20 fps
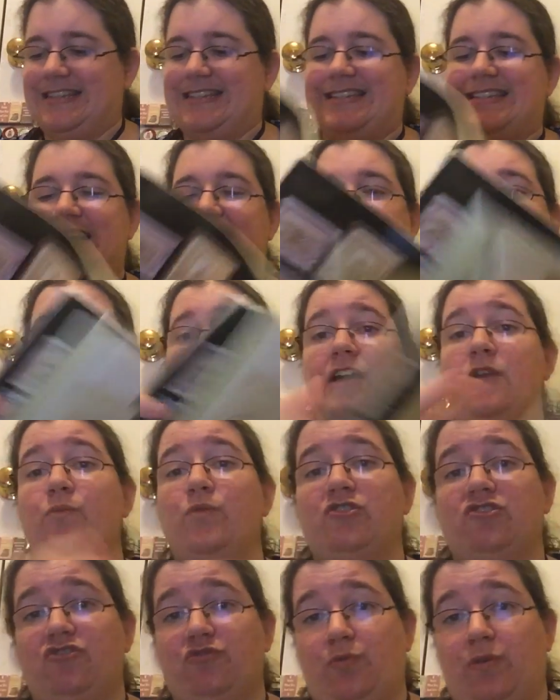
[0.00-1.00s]
Day,
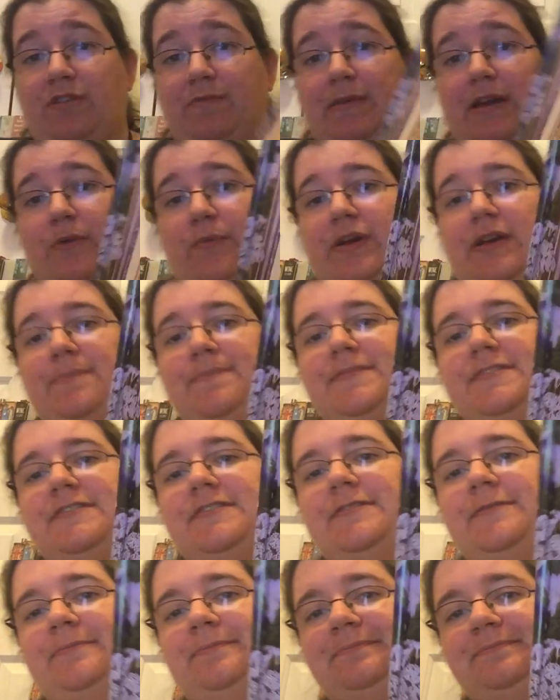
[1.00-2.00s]
which is one of my
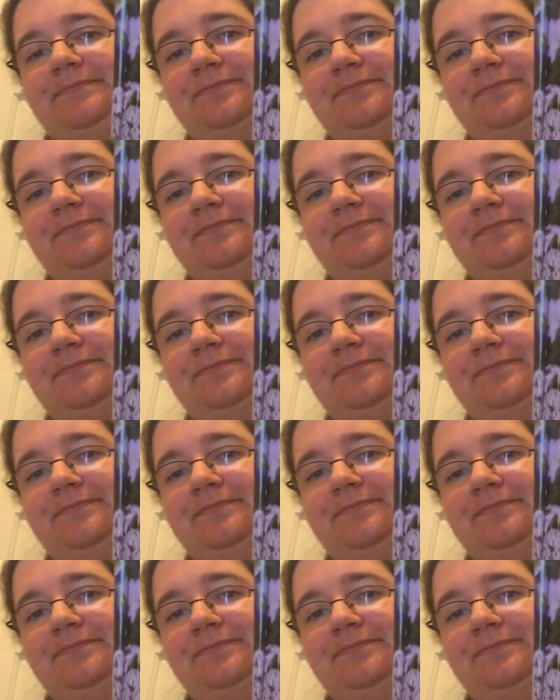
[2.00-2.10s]
whips.